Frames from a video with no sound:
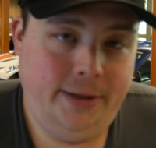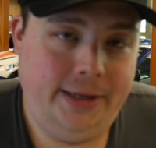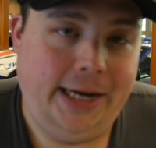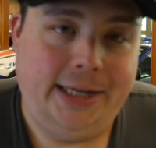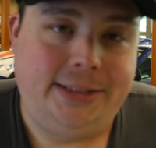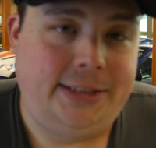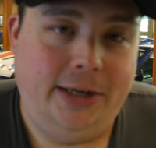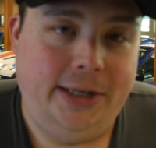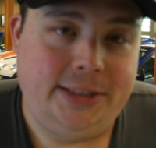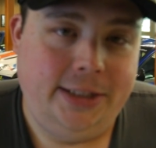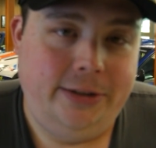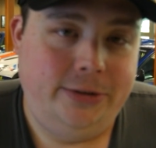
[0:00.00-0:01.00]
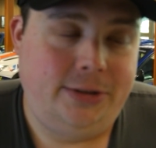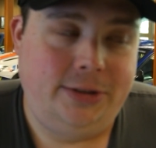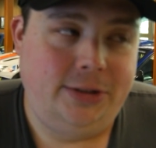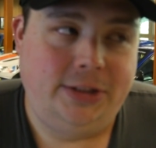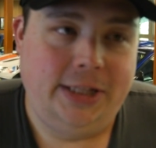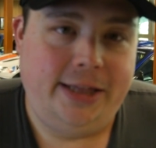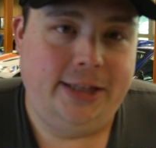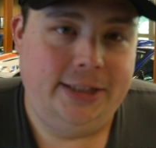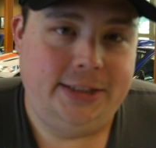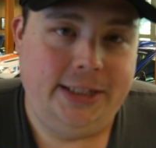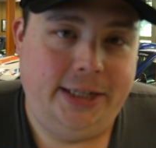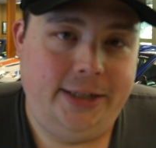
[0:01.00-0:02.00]
Yeah, seriously, there's, there's nothing to
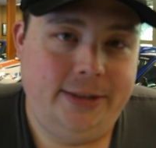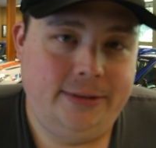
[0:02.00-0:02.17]
see.